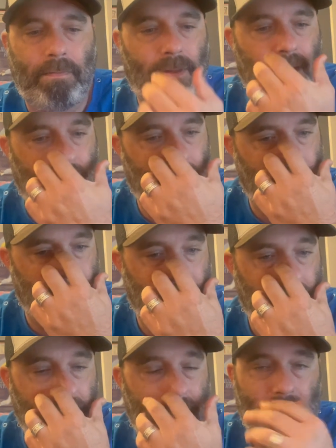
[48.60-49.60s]
And
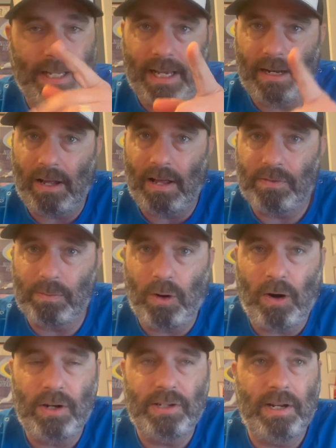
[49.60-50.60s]
again, I'll have some
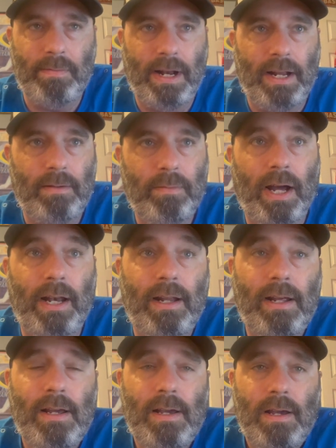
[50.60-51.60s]
cards in a minute. But
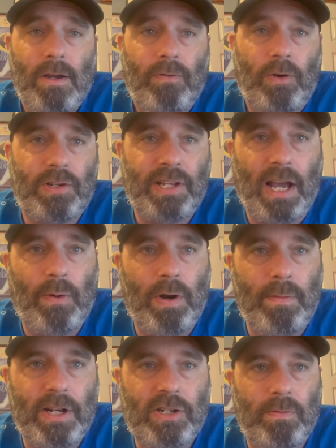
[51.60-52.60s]
first thing I want
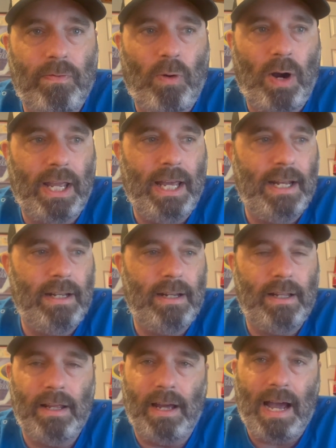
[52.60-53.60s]
to mention before I get into
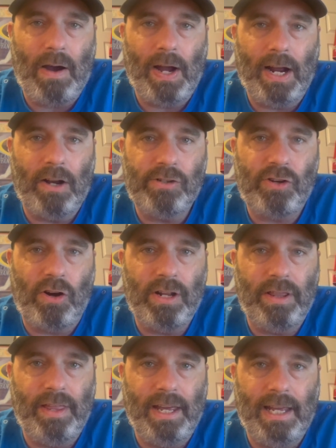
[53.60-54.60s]
the how I got
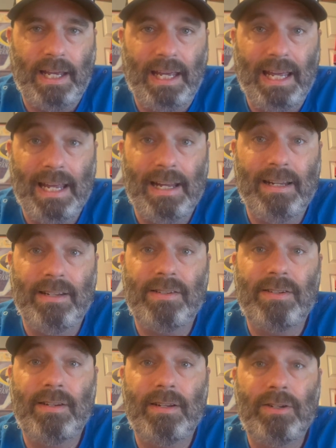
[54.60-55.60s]
started thing
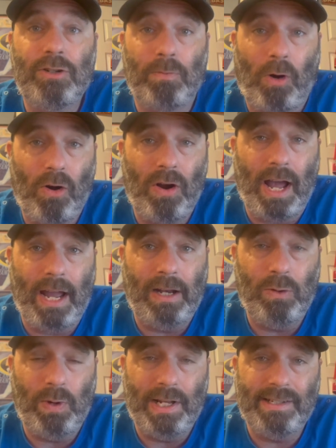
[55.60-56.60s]
is tomorrow
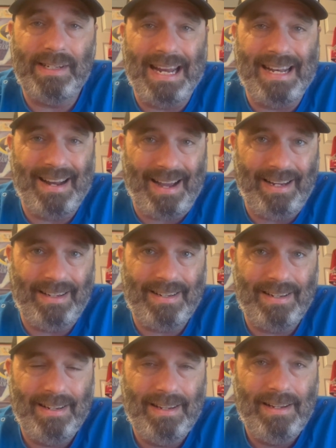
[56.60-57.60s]
night, Wednesday night,
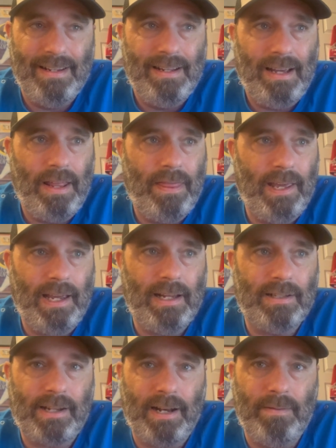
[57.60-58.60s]
I think
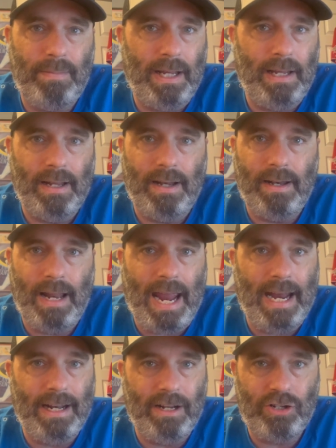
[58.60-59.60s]
it's going to be at
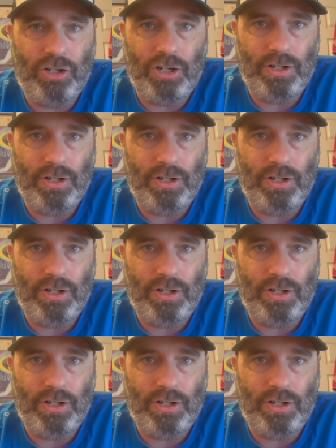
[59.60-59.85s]
8-ish